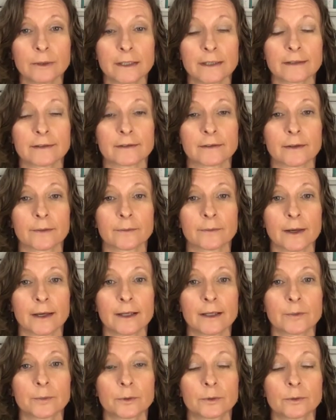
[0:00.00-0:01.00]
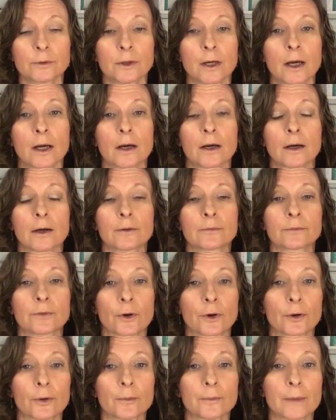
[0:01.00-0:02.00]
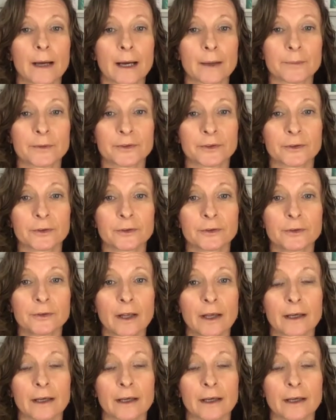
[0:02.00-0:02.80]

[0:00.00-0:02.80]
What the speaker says: It's available from Amazon,